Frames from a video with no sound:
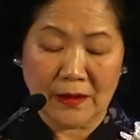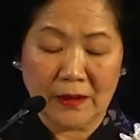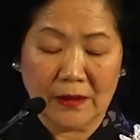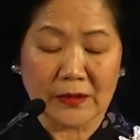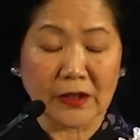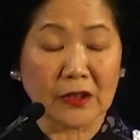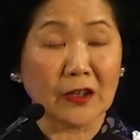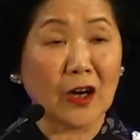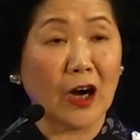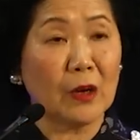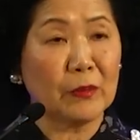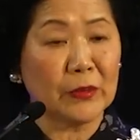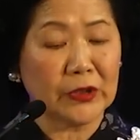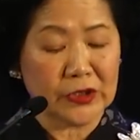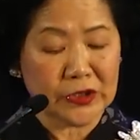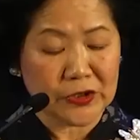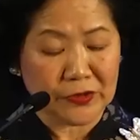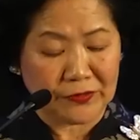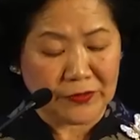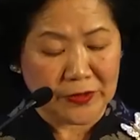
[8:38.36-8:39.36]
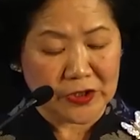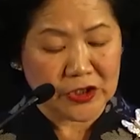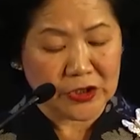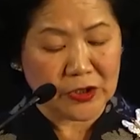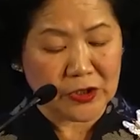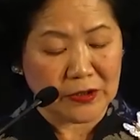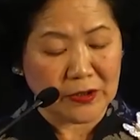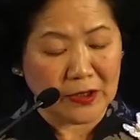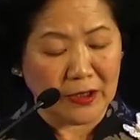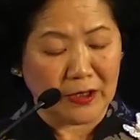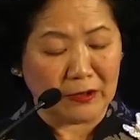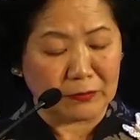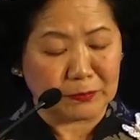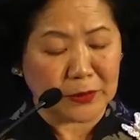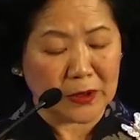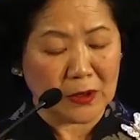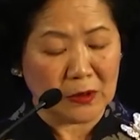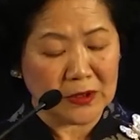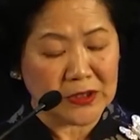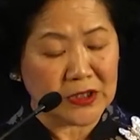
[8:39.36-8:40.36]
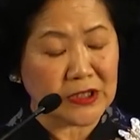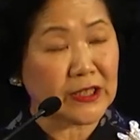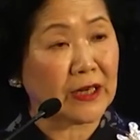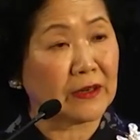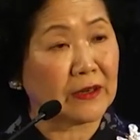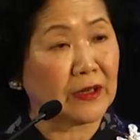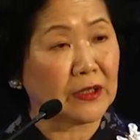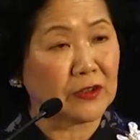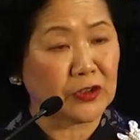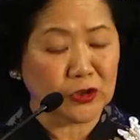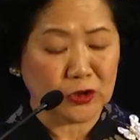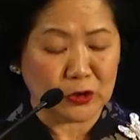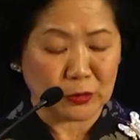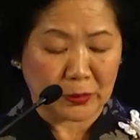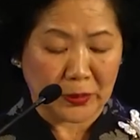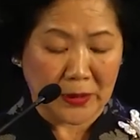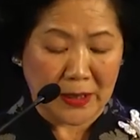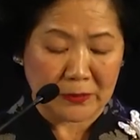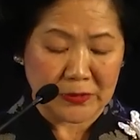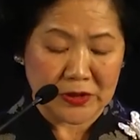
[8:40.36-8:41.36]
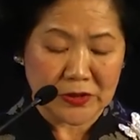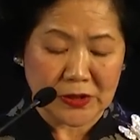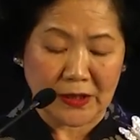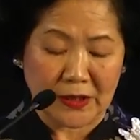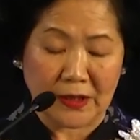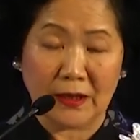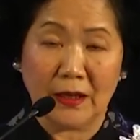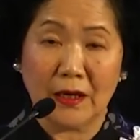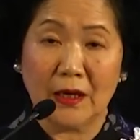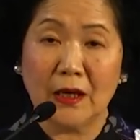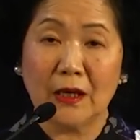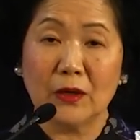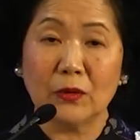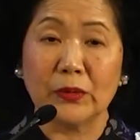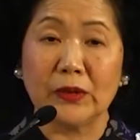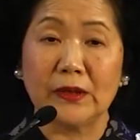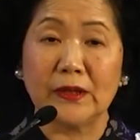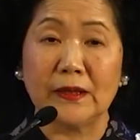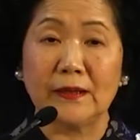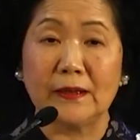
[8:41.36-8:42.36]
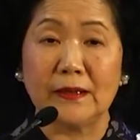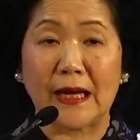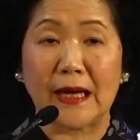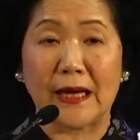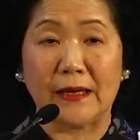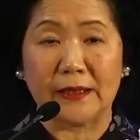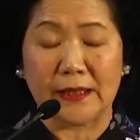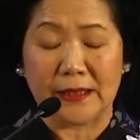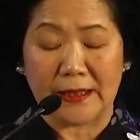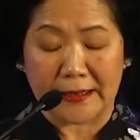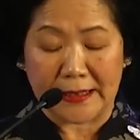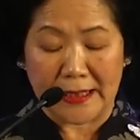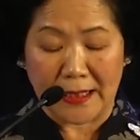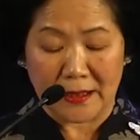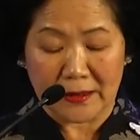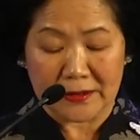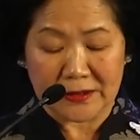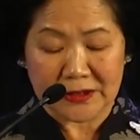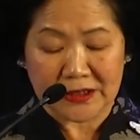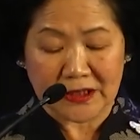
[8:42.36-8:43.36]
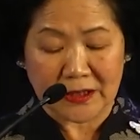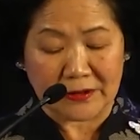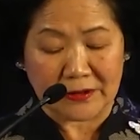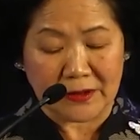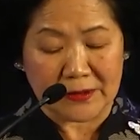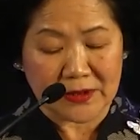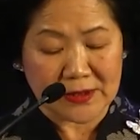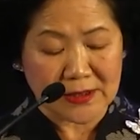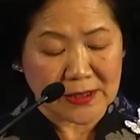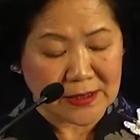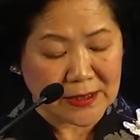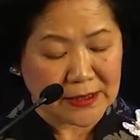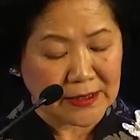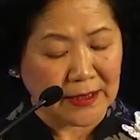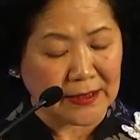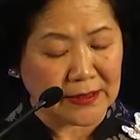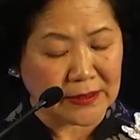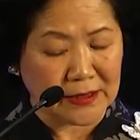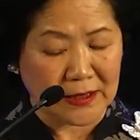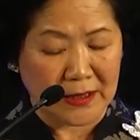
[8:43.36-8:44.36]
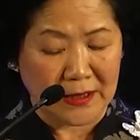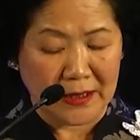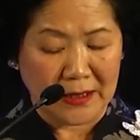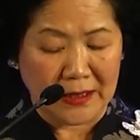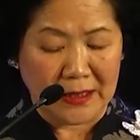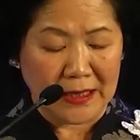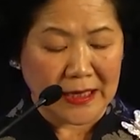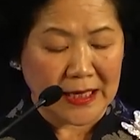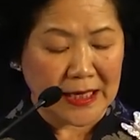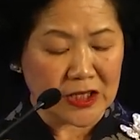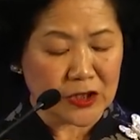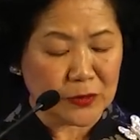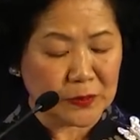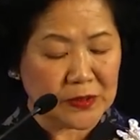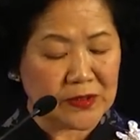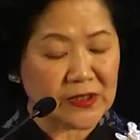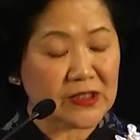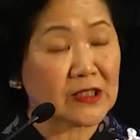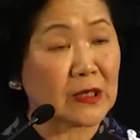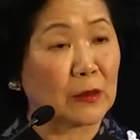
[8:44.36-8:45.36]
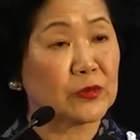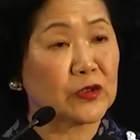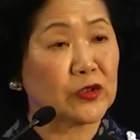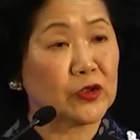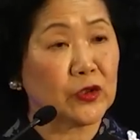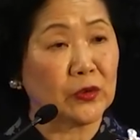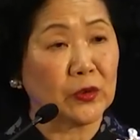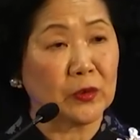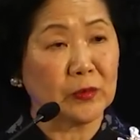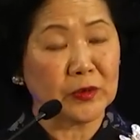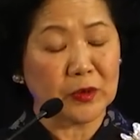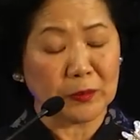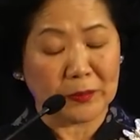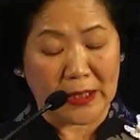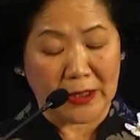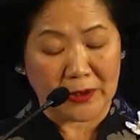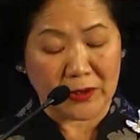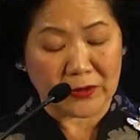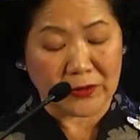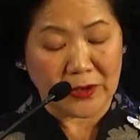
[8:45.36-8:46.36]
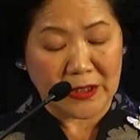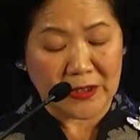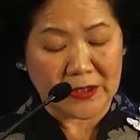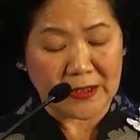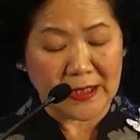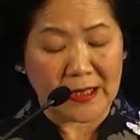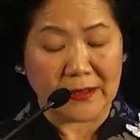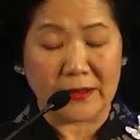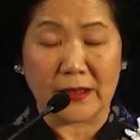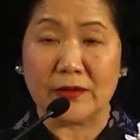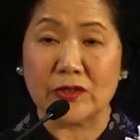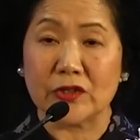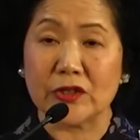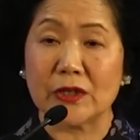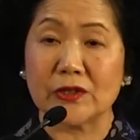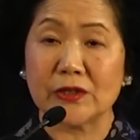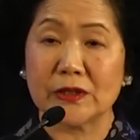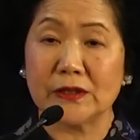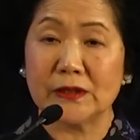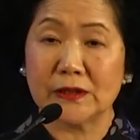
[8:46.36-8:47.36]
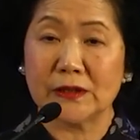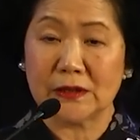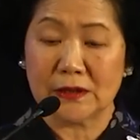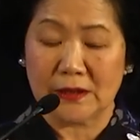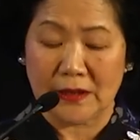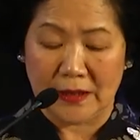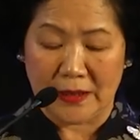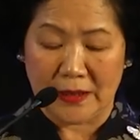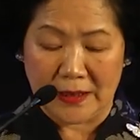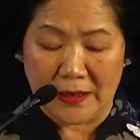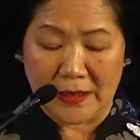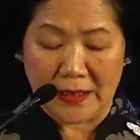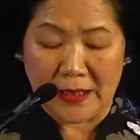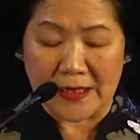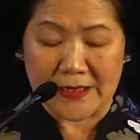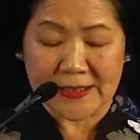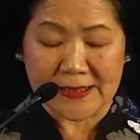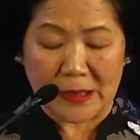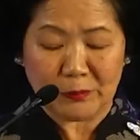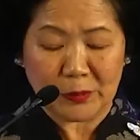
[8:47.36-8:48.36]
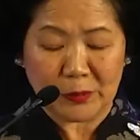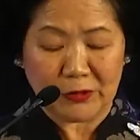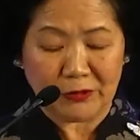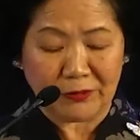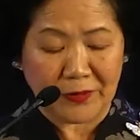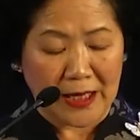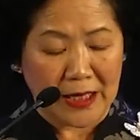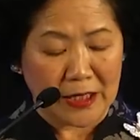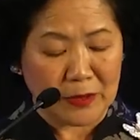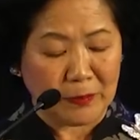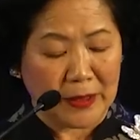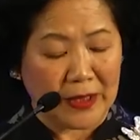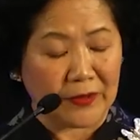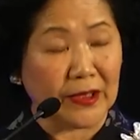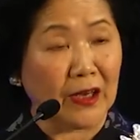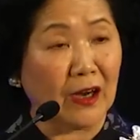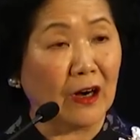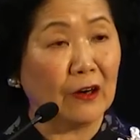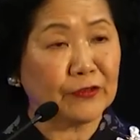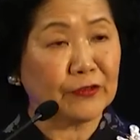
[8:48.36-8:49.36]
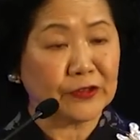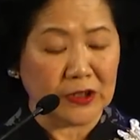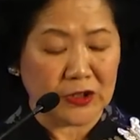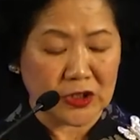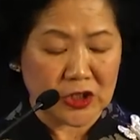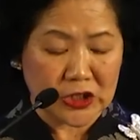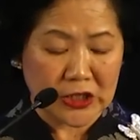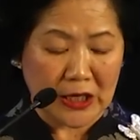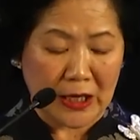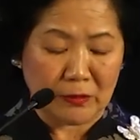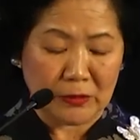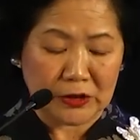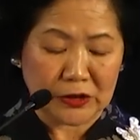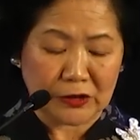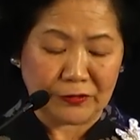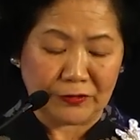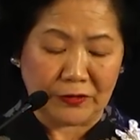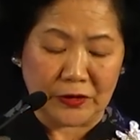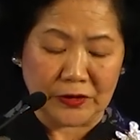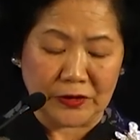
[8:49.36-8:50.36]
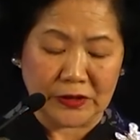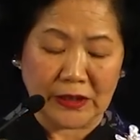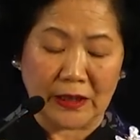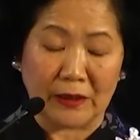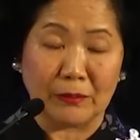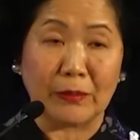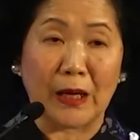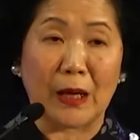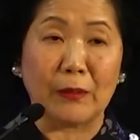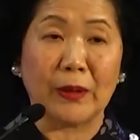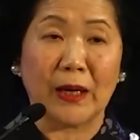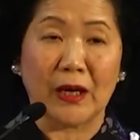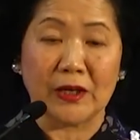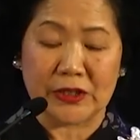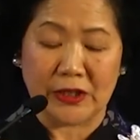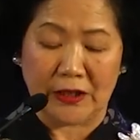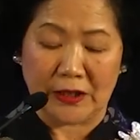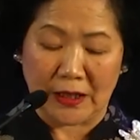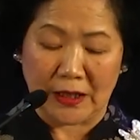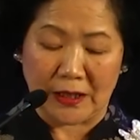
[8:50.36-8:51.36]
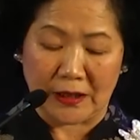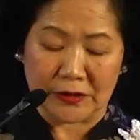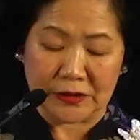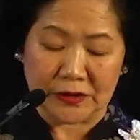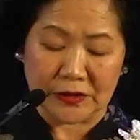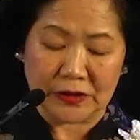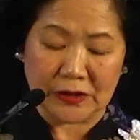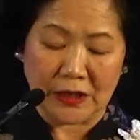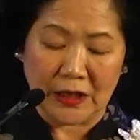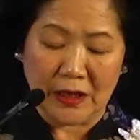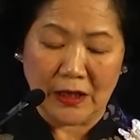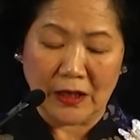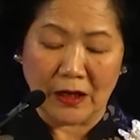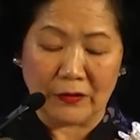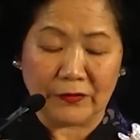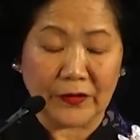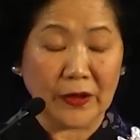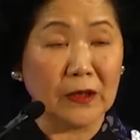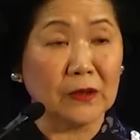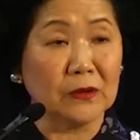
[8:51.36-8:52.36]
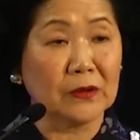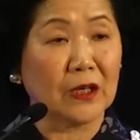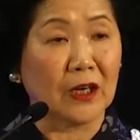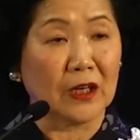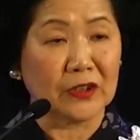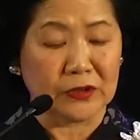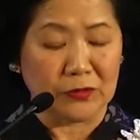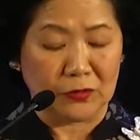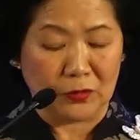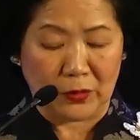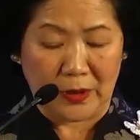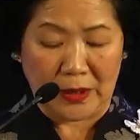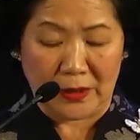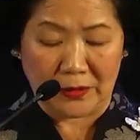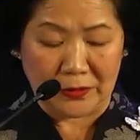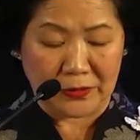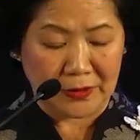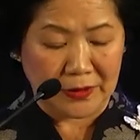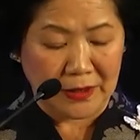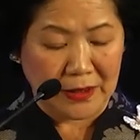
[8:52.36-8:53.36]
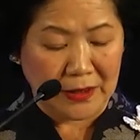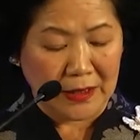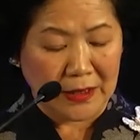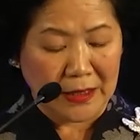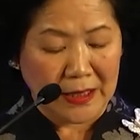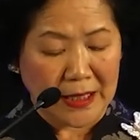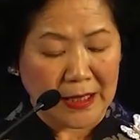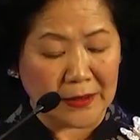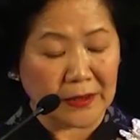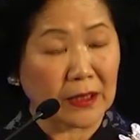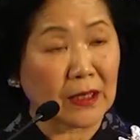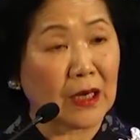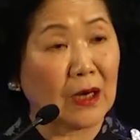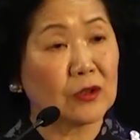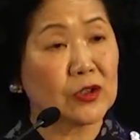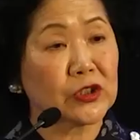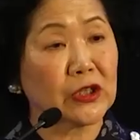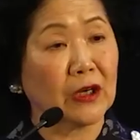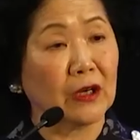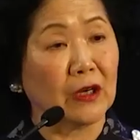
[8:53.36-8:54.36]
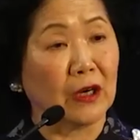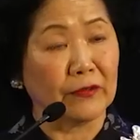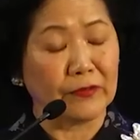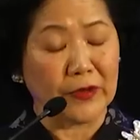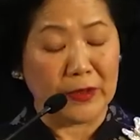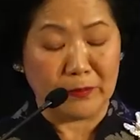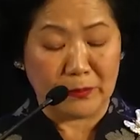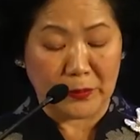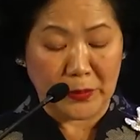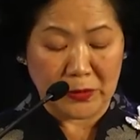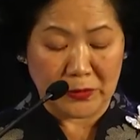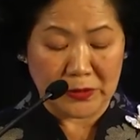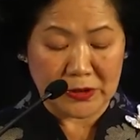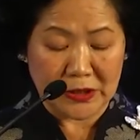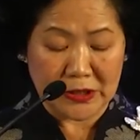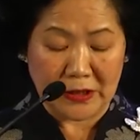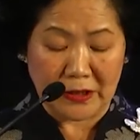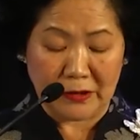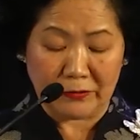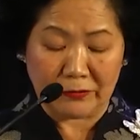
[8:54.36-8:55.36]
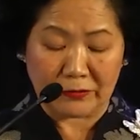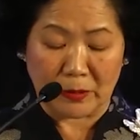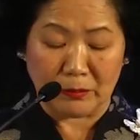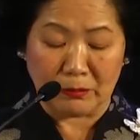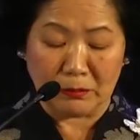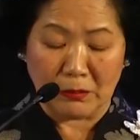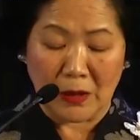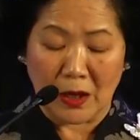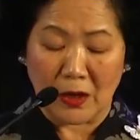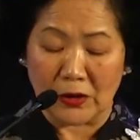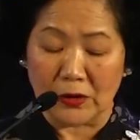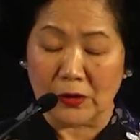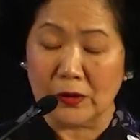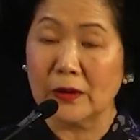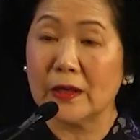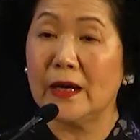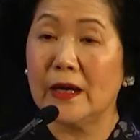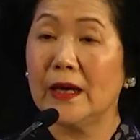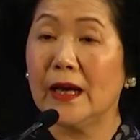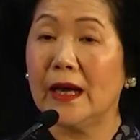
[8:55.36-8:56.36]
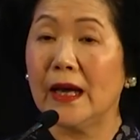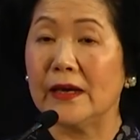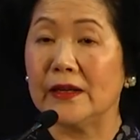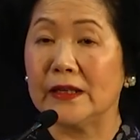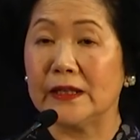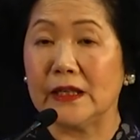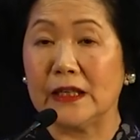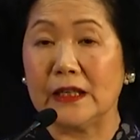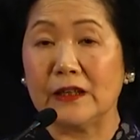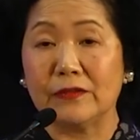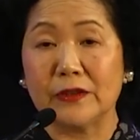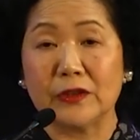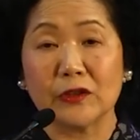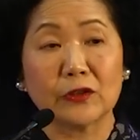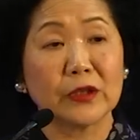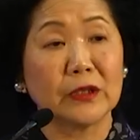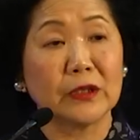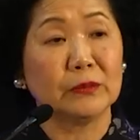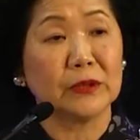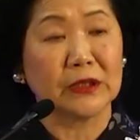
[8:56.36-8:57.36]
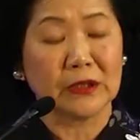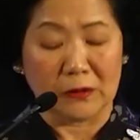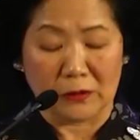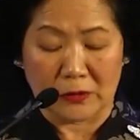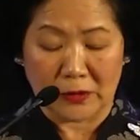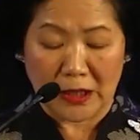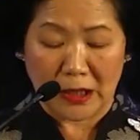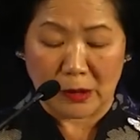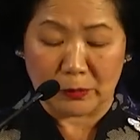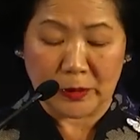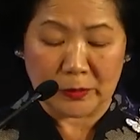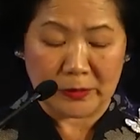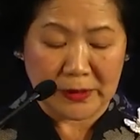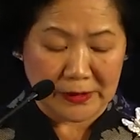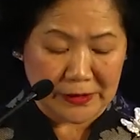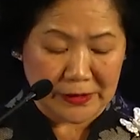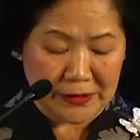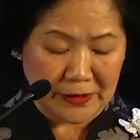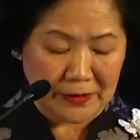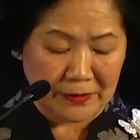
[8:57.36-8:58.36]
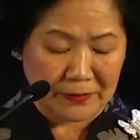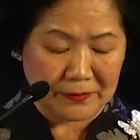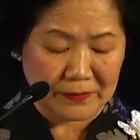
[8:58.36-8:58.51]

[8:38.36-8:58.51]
The communist vision of proletarian supremacy within an egalitarian state has been subsumed by greed and injustice, exemplified by the often shameless flaunting by party cadres of ill gotten wealth and a culture of impunity from moral and even criminal culpability.